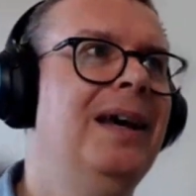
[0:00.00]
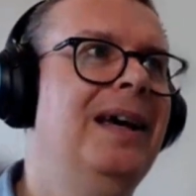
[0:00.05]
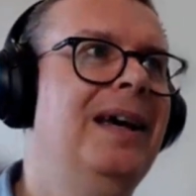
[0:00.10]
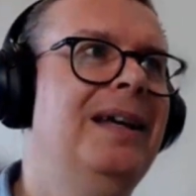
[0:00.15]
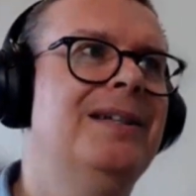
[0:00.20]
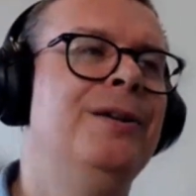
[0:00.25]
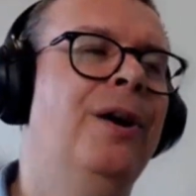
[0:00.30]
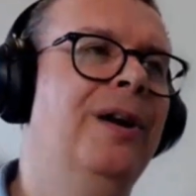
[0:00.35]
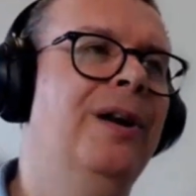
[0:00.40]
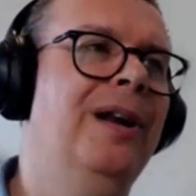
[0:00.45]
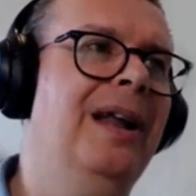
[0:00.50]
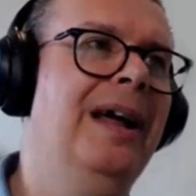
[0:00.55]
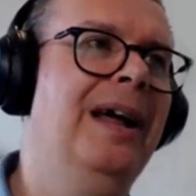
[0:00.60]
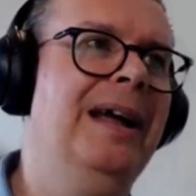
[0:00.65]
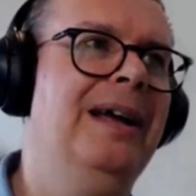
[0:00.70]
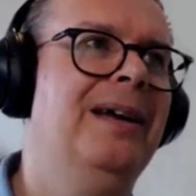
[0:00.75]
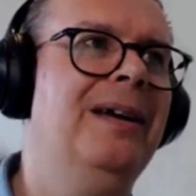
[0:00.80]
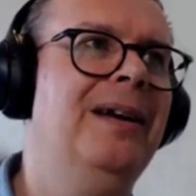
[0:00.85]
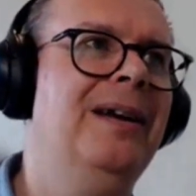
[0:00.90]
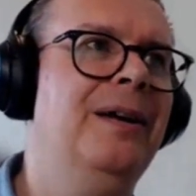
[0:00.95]
It's not
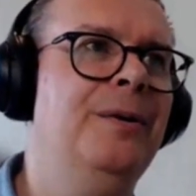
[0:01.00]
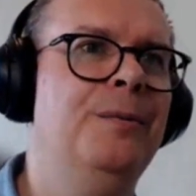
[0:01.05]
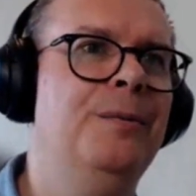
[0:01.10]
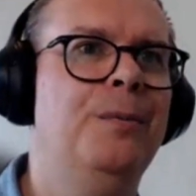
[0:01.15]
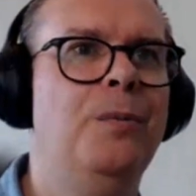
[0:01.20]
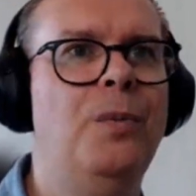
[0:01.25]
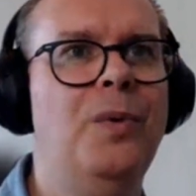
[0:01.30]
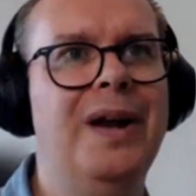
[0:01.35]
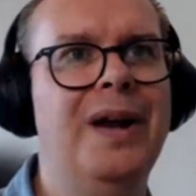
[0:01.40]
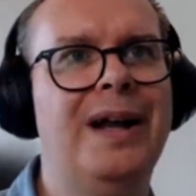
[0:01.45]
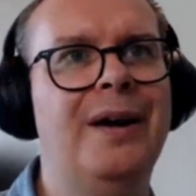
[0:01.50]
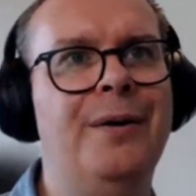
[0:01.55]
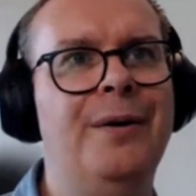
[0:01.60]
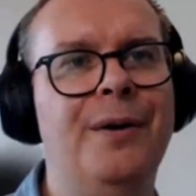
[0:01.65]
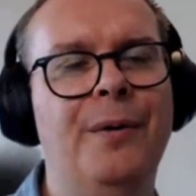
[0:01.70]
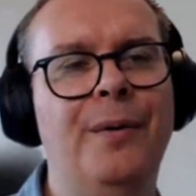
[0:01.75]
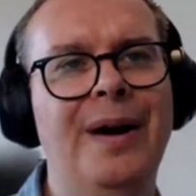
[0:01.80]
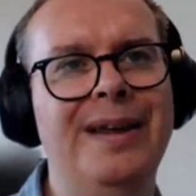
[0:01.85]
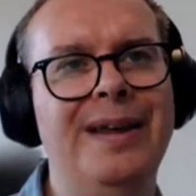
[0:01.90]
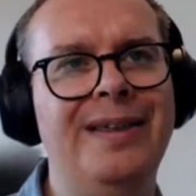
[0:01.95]
like we're
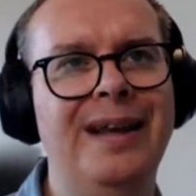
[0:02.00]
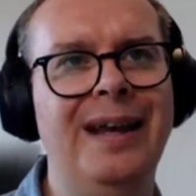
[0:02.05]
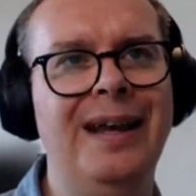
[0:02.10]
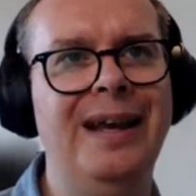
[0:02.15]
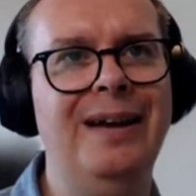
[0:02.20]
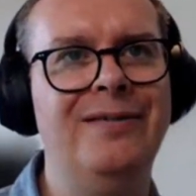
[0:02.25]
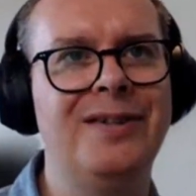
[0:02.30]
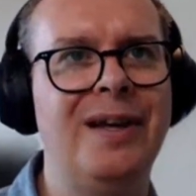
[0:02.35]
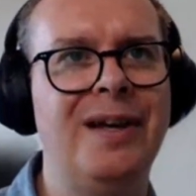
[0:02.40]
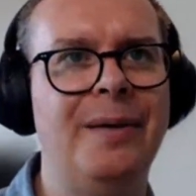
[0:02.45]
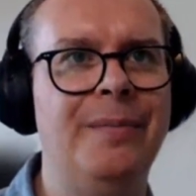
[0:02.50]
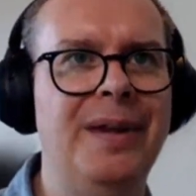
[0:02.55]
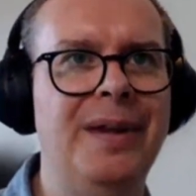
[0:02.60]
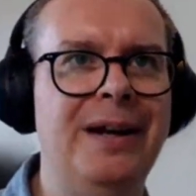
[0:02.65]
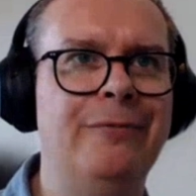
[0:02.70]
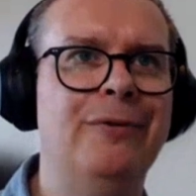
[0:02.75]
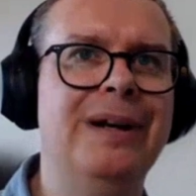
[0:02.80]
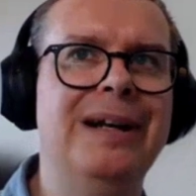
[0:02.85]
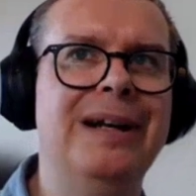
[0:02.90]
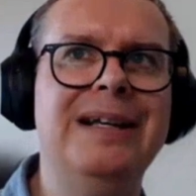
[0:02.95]
going away thinking of
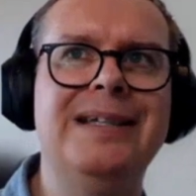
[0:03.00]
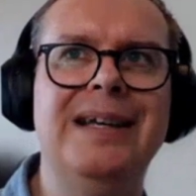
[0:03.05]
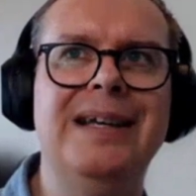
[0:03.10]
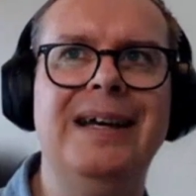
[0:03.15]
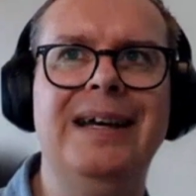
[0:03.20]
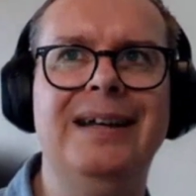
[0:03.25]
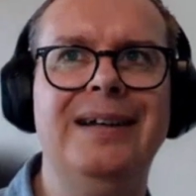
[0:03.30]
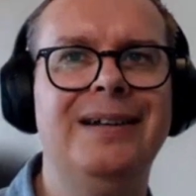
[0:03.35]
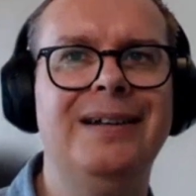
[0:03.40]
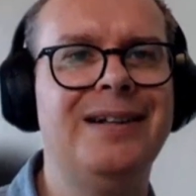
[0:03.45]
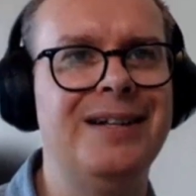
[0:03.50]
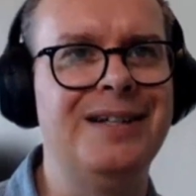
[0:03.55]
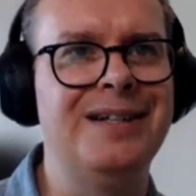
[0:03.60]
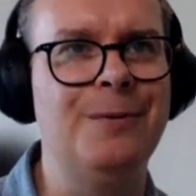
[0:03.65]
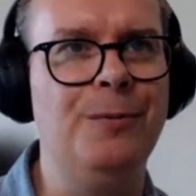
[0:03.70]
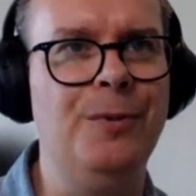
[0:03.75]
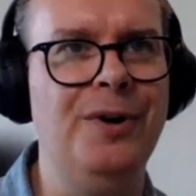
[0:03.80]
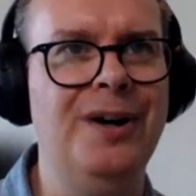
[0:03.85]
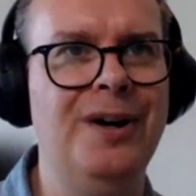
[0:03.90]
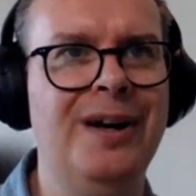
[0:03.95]
something, releasing it,
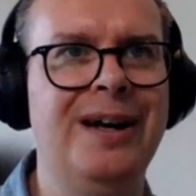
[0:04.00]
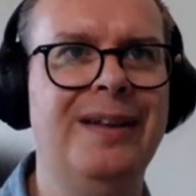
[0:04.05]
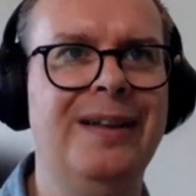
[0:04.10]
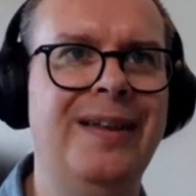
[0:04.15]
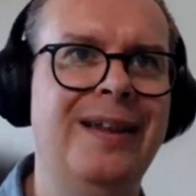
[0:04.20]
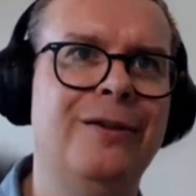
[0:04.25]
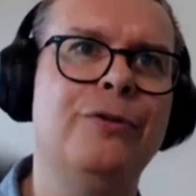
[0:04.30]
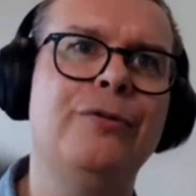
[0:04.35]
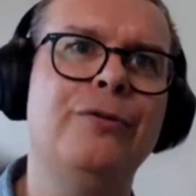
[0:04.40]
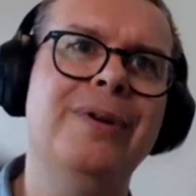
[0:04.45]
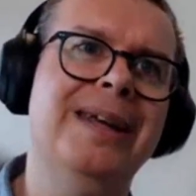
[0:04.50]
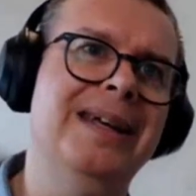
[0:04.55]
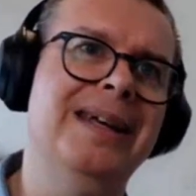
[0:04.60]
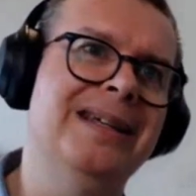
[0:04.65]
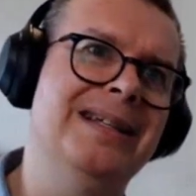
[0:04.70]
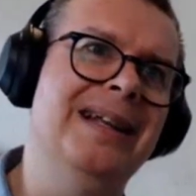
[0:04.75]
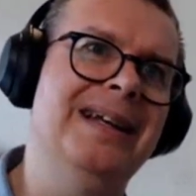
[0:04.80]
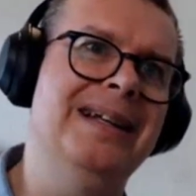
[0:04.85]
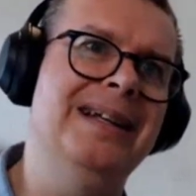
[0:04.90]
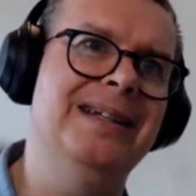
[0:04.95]
doesn't work, and then 3
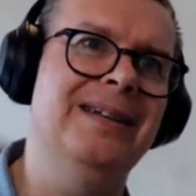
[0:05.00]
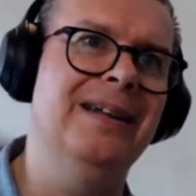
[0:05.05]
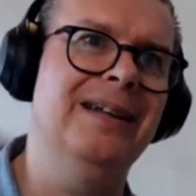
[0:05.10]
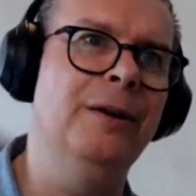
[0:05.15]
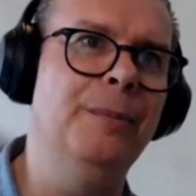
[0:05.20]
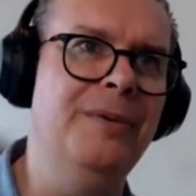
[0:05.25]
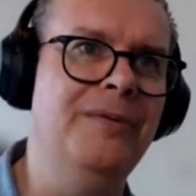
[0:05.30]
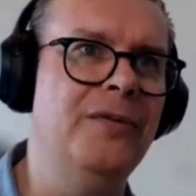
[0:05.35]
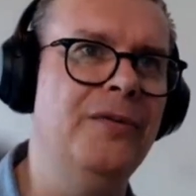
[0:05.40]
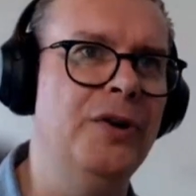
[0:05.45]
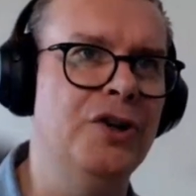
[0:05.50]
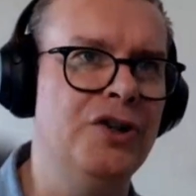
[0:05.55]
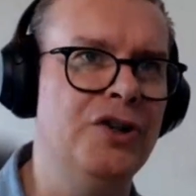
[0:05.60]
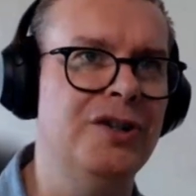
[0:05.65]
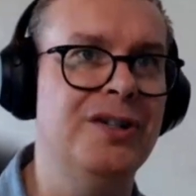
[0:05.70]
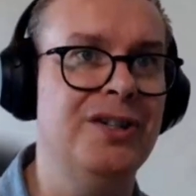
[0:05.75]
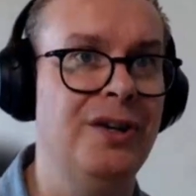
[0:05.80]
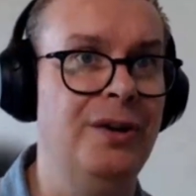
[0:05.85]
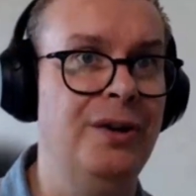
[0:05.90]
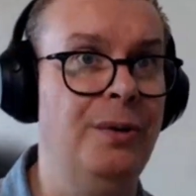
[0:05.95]
years later there'll be
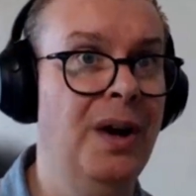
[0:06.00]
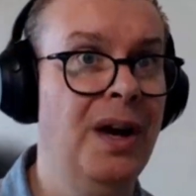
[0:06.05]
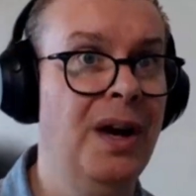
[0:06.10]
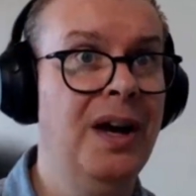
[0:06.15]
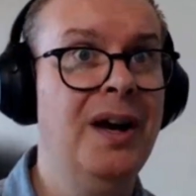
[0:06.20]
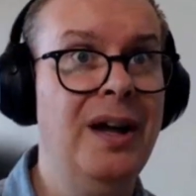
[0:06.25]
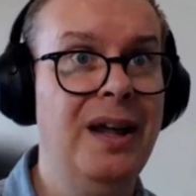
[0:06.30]
version 2.